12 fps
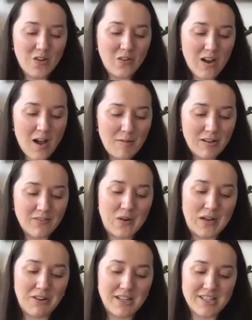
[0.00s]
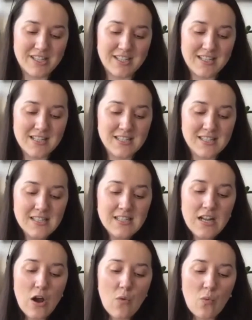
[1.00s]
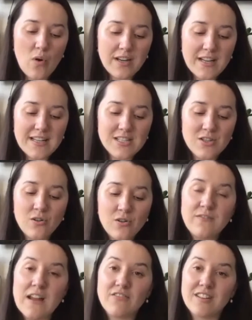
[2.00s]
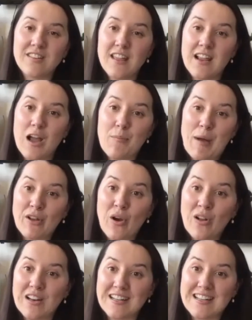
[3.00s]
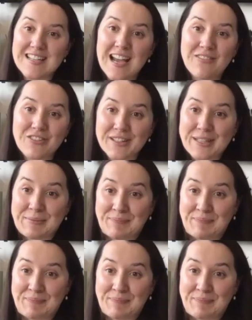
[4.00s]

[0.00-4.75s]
couple of quick questions. What is your favourite thing about a holiday to Africa?